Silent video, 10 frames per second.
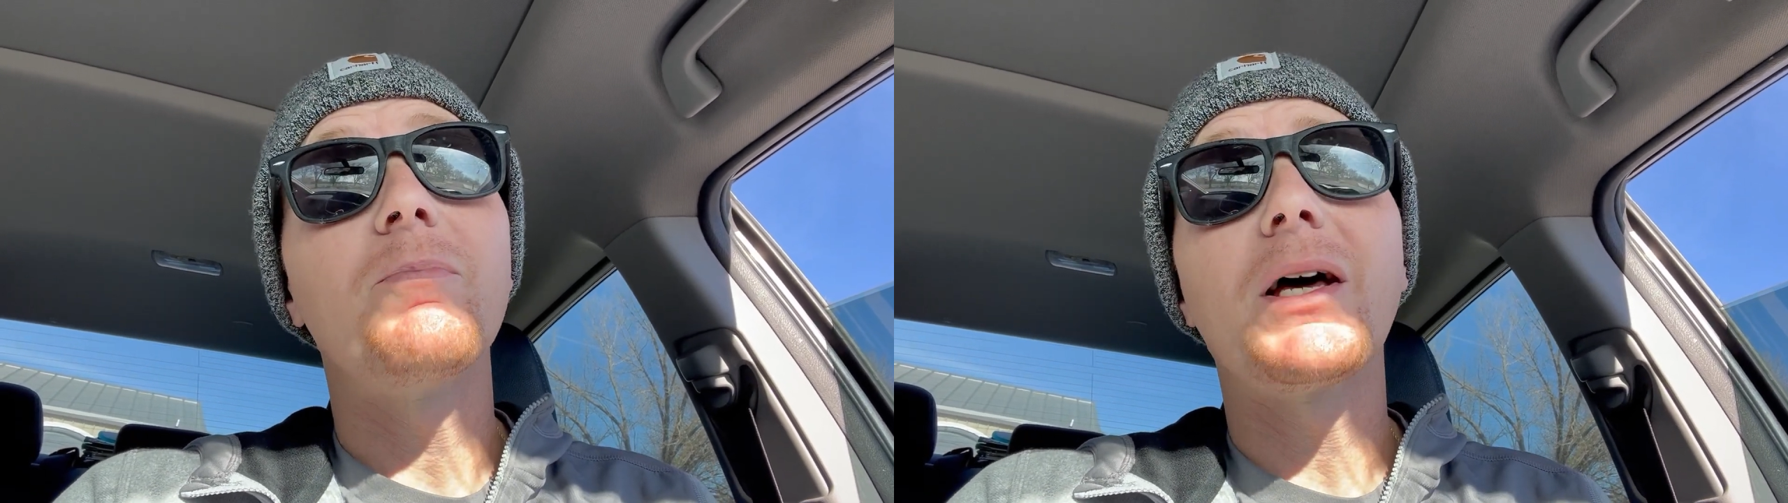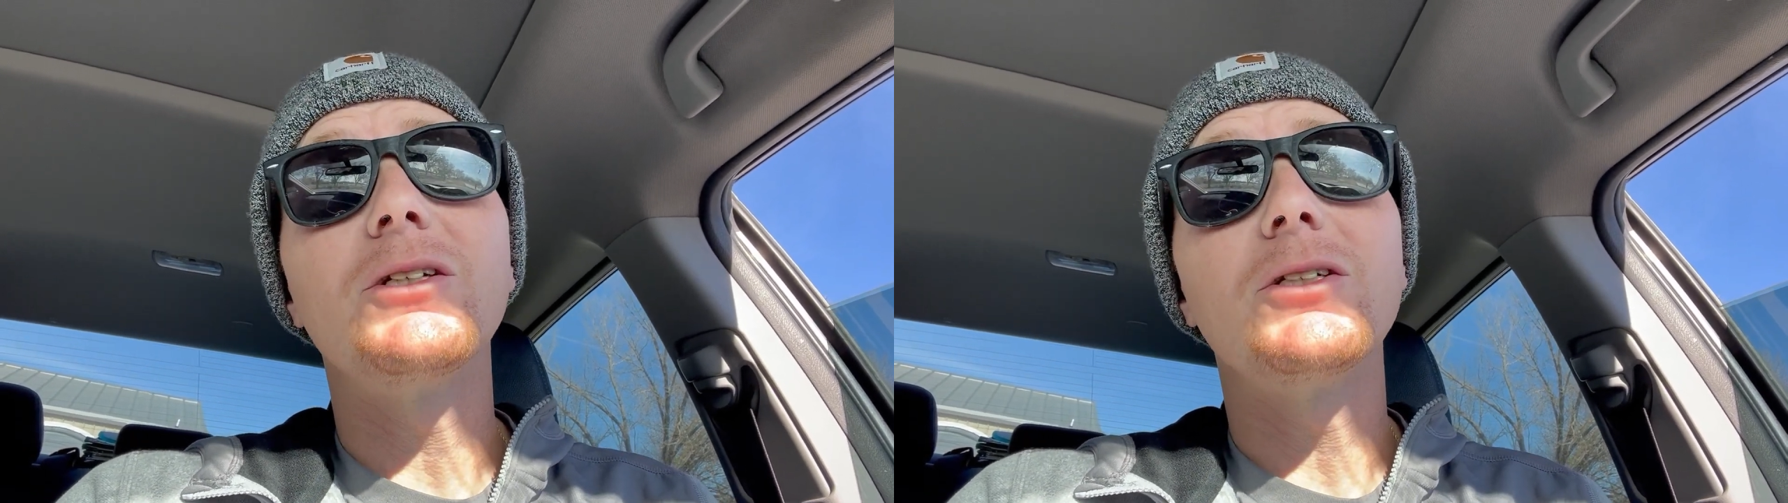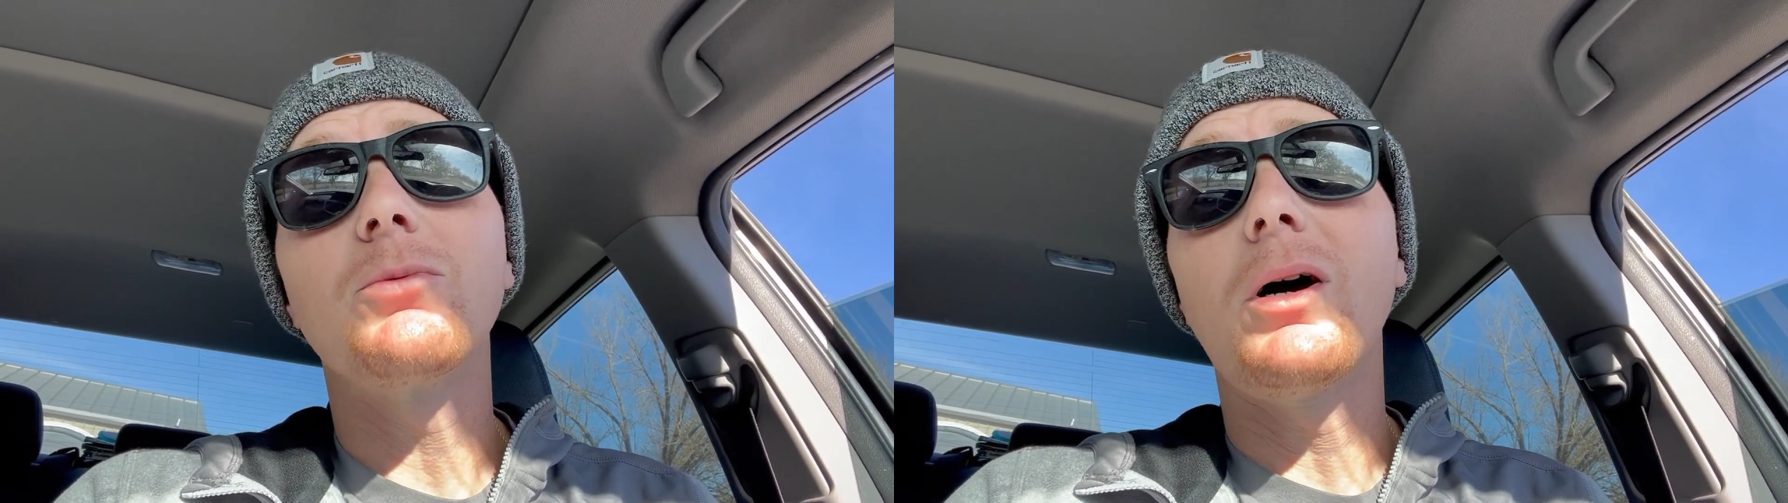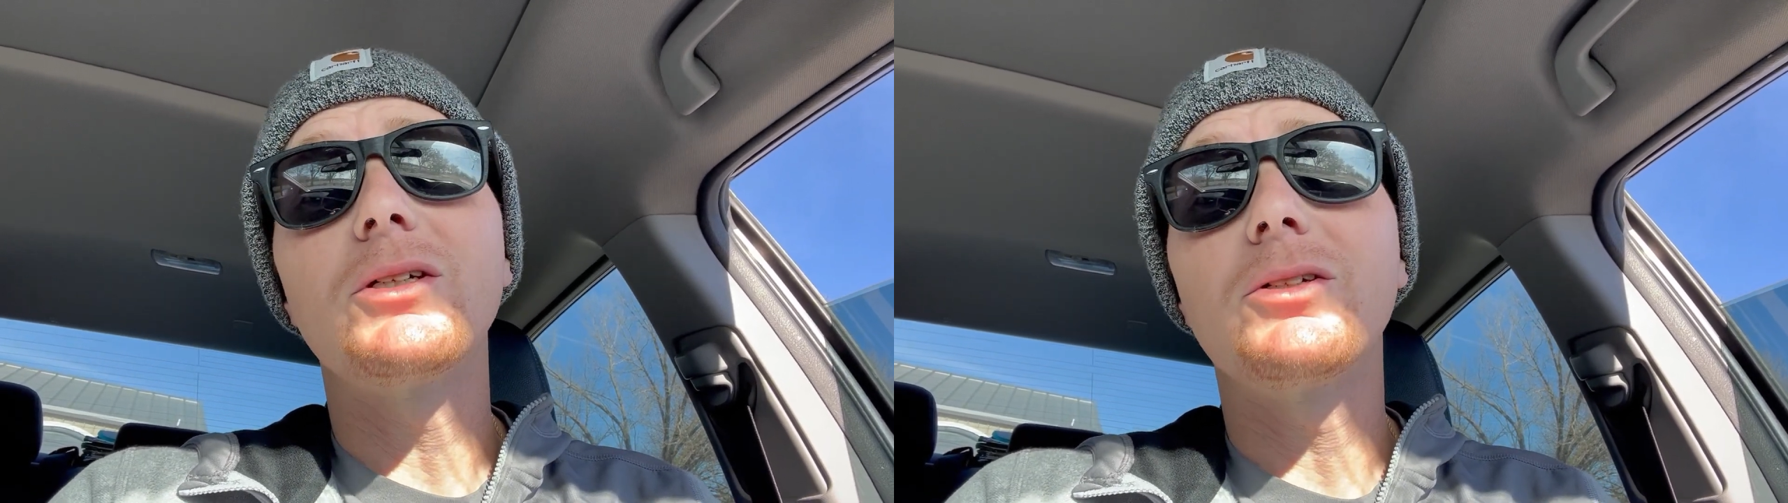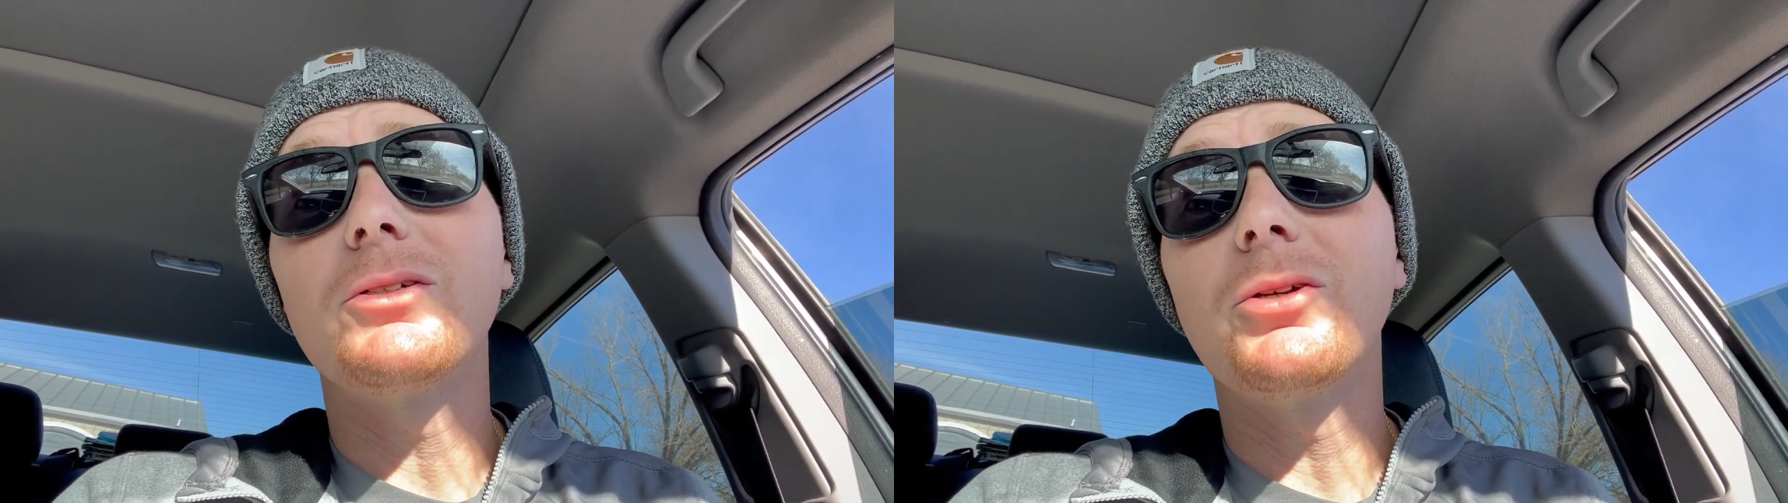I just
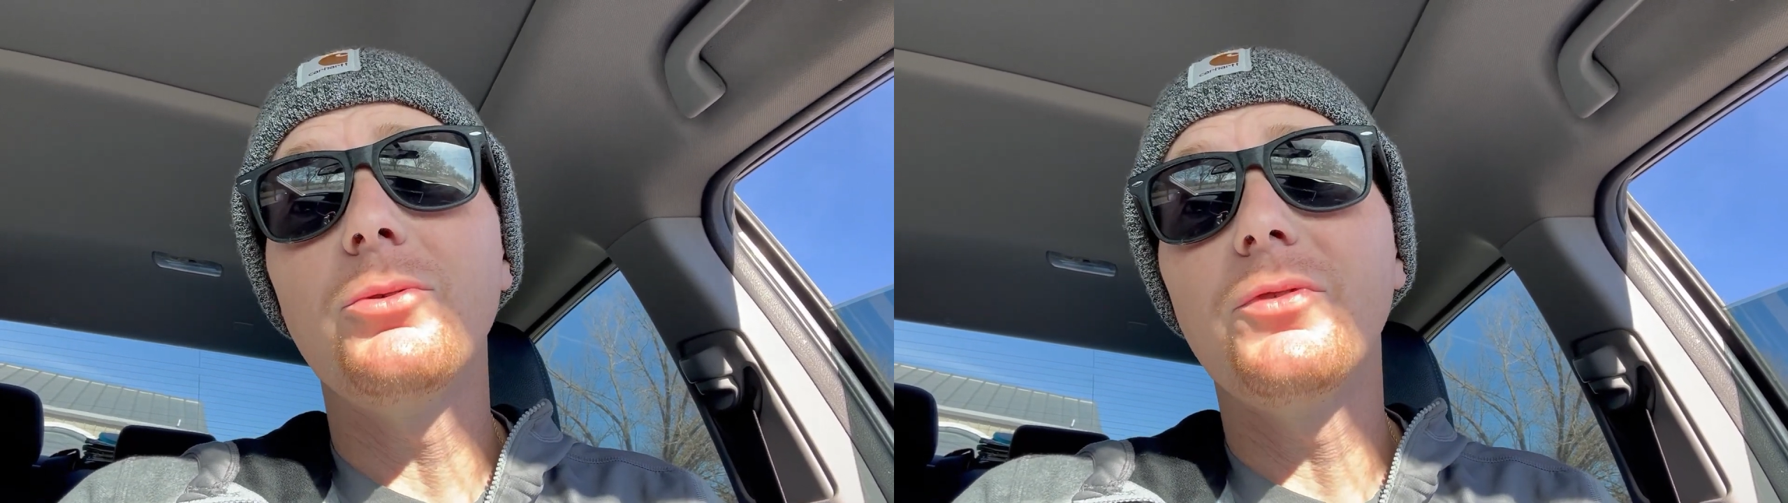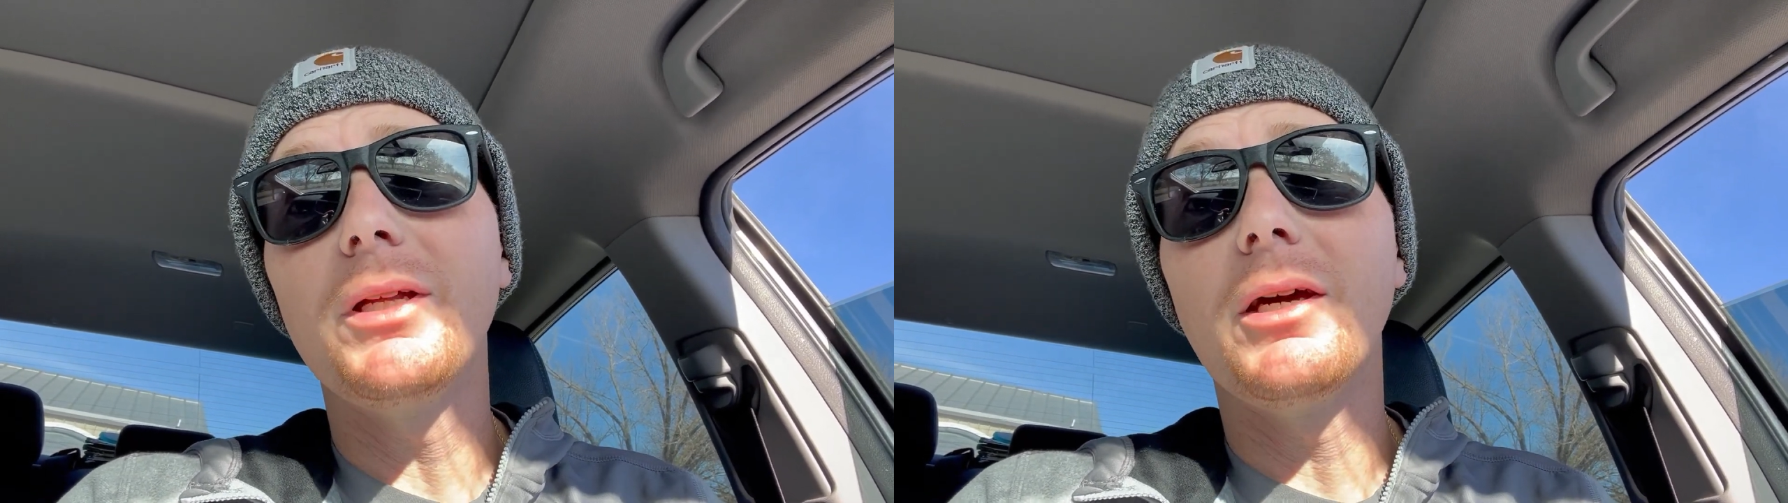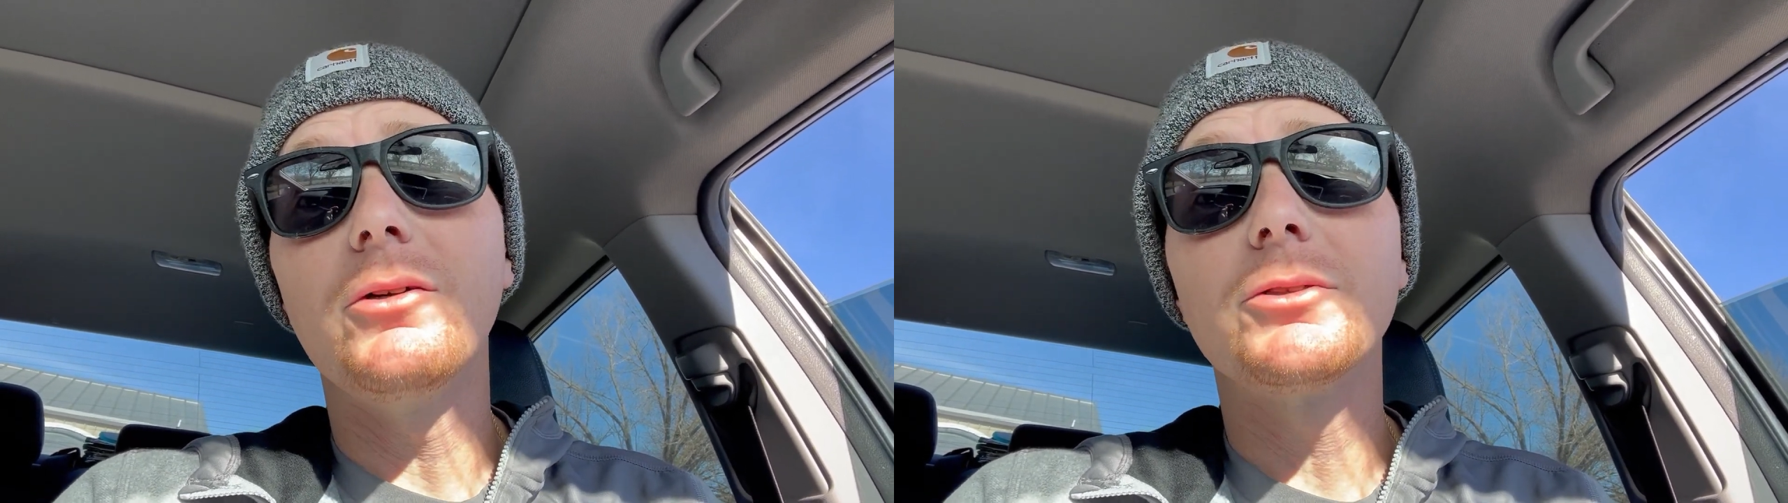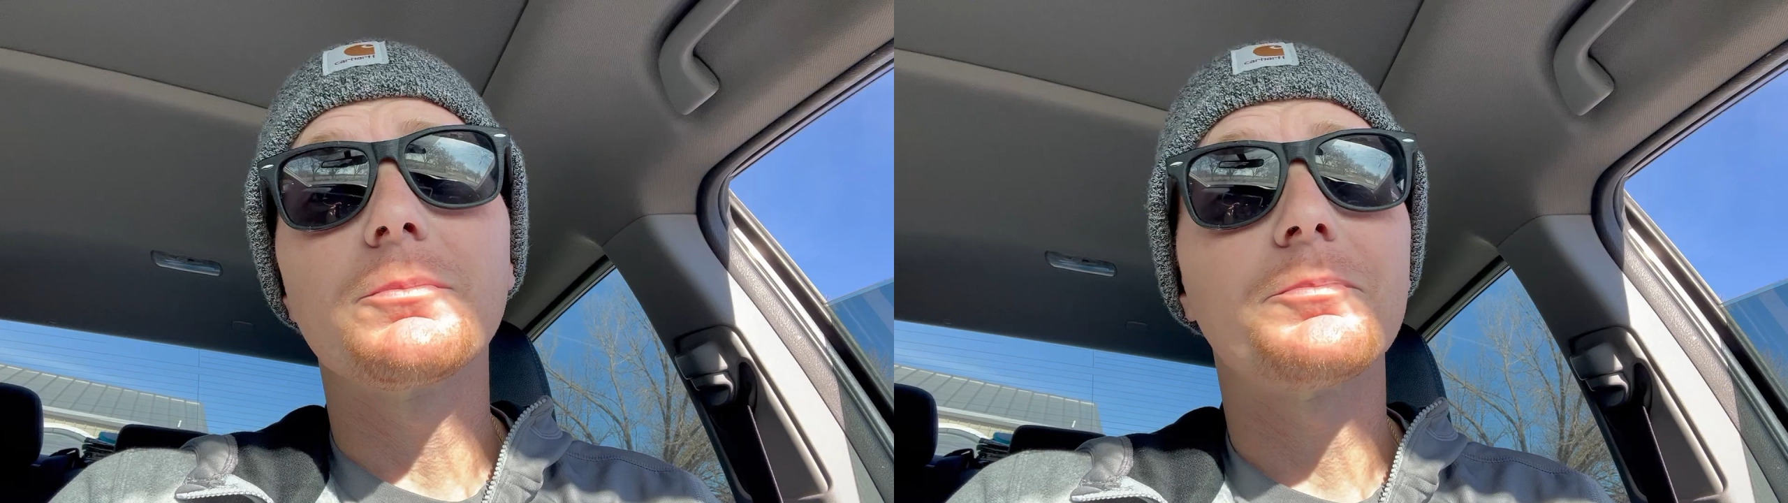watched 2 videos